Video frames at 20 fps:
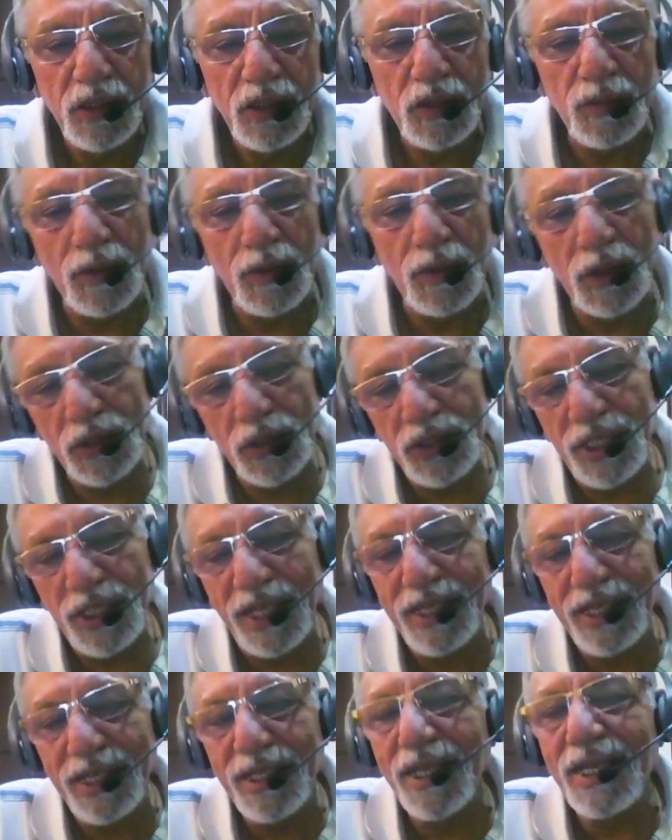tomorrow
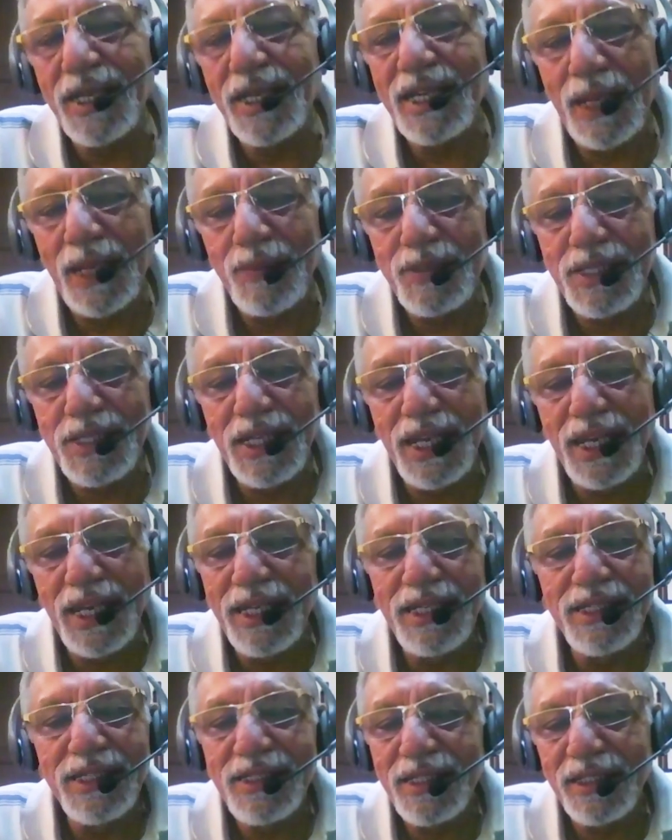China grabs the
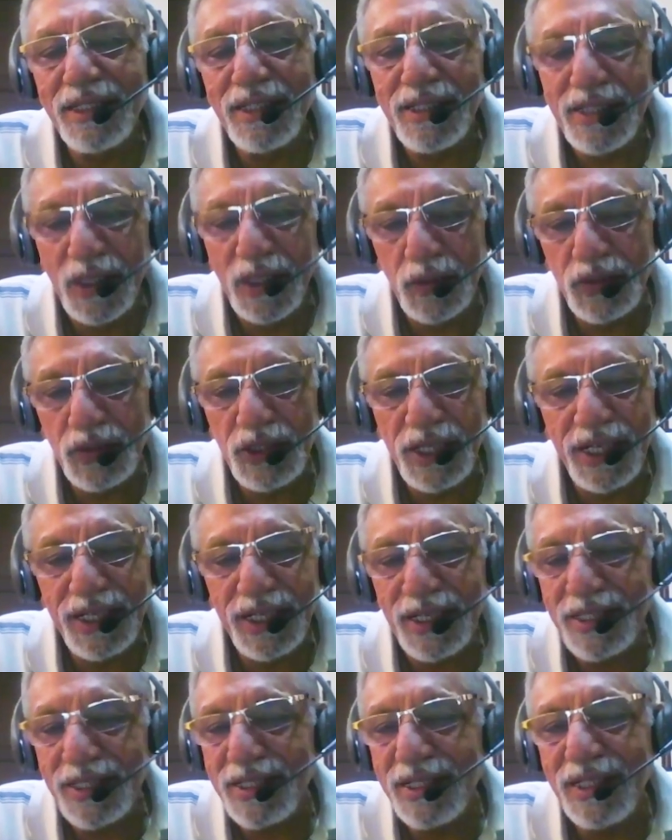islands in the South
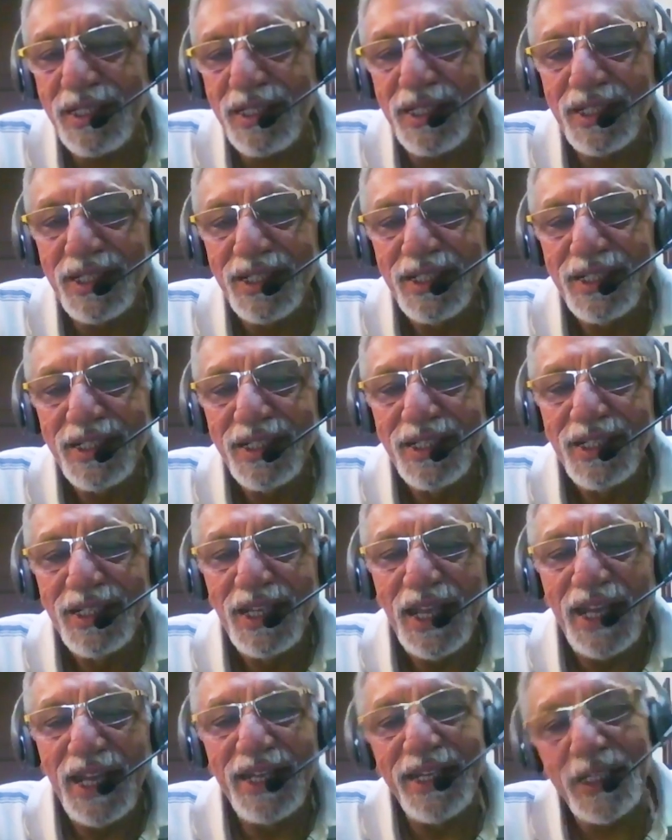China Sea
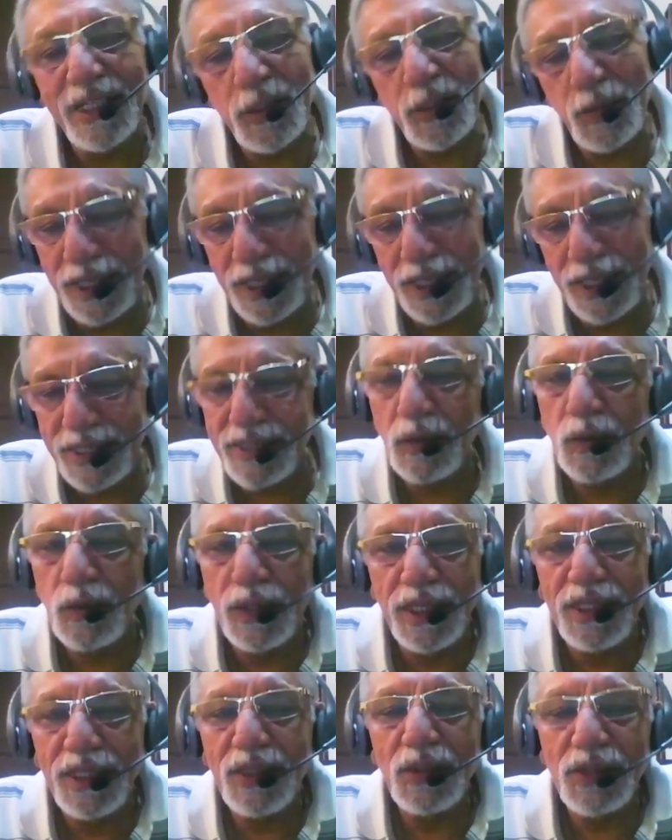and expects the
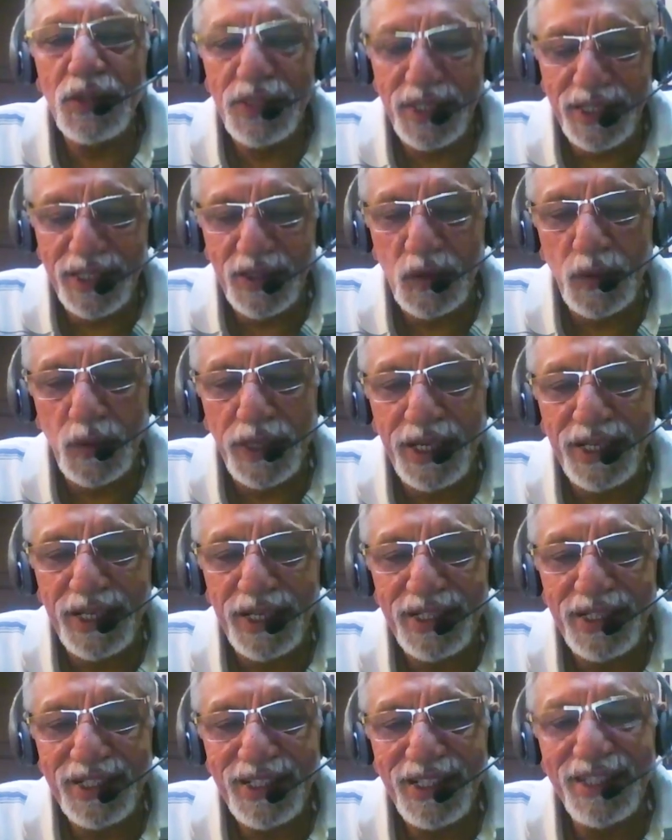world to sit quiet,
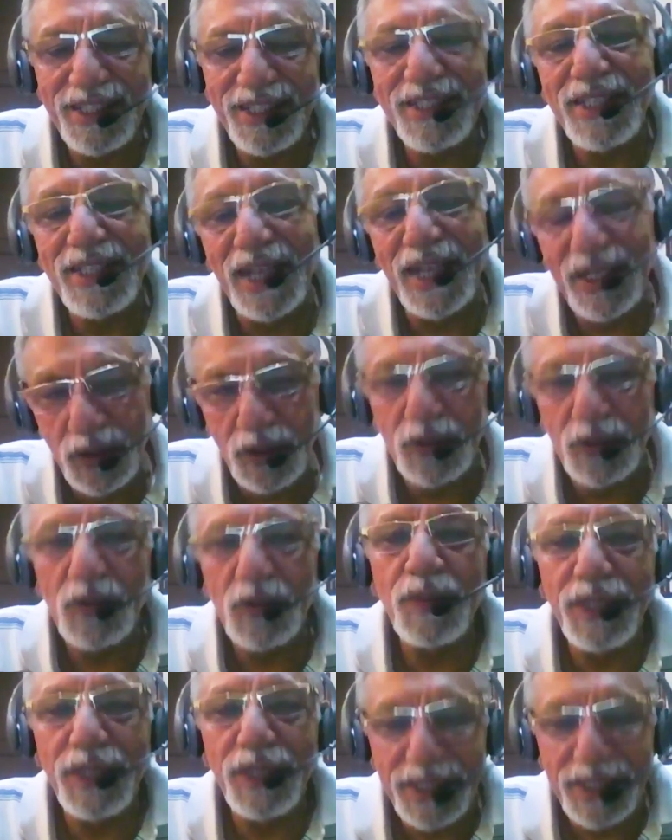is that going
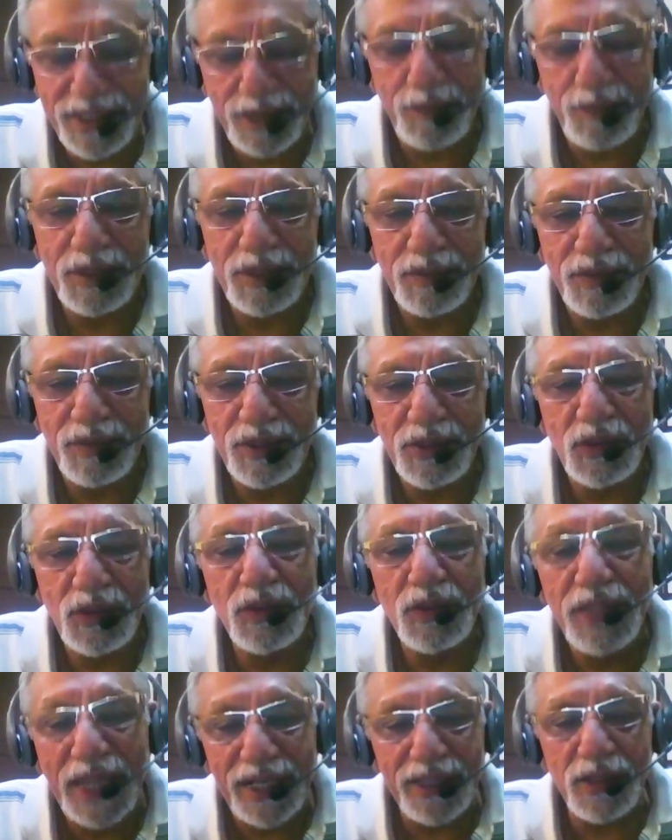to be acceptable? So
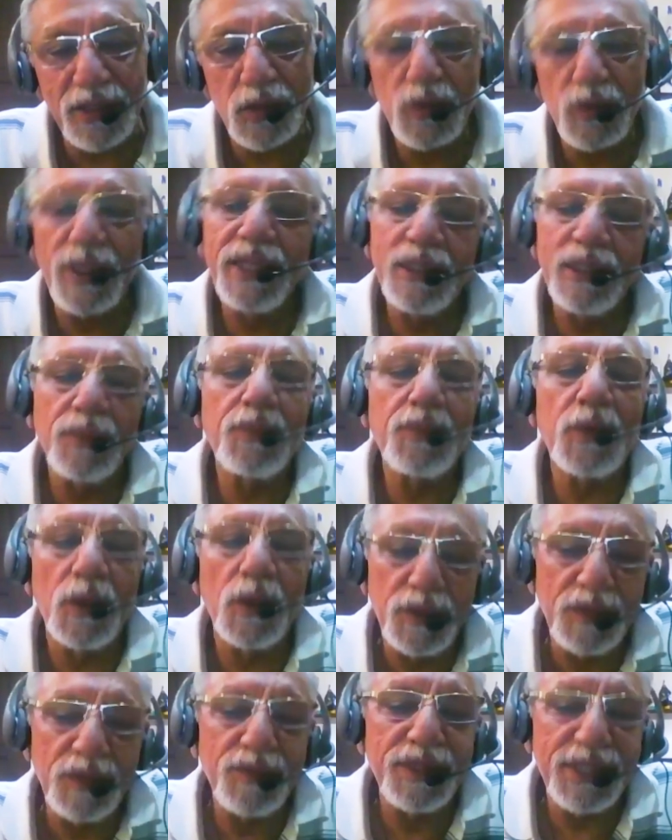that is where the
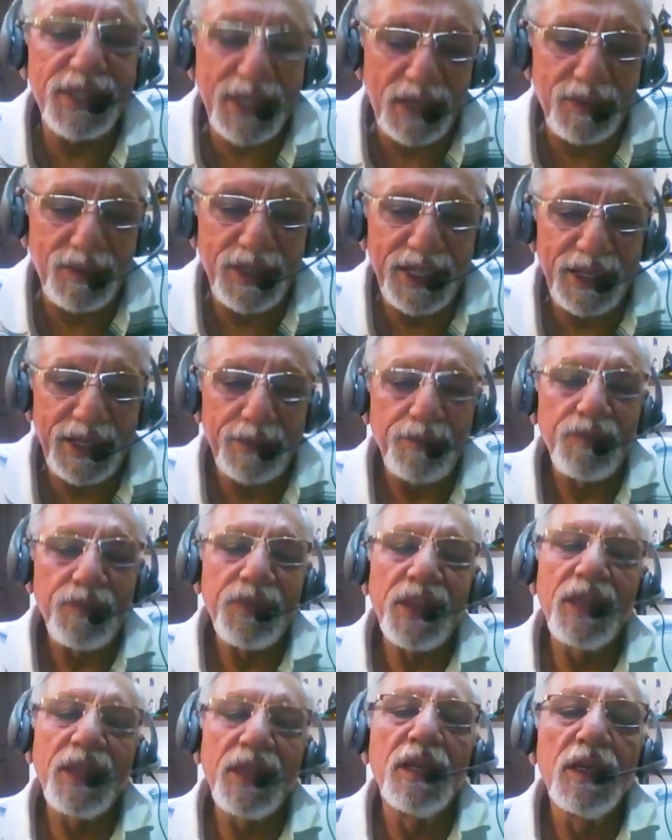problem is coming
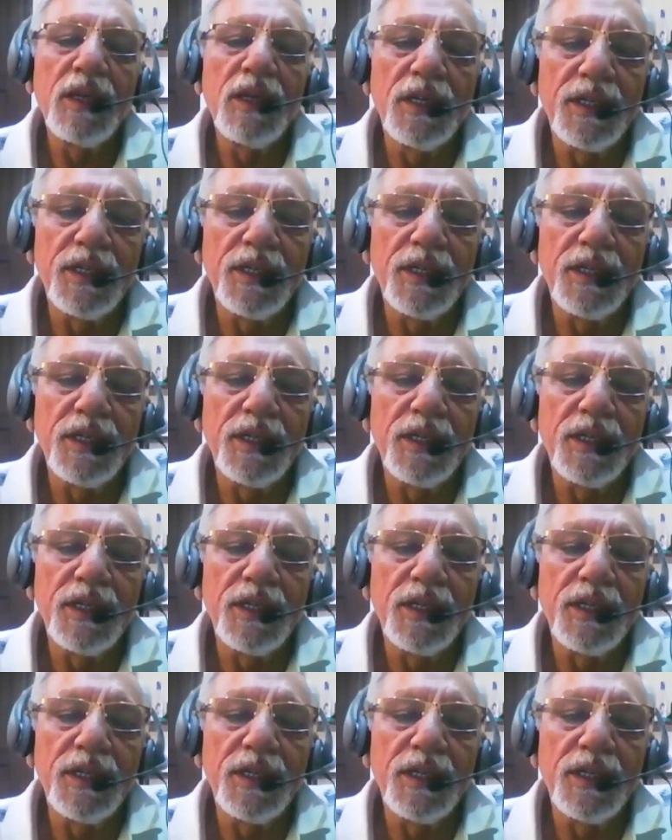in.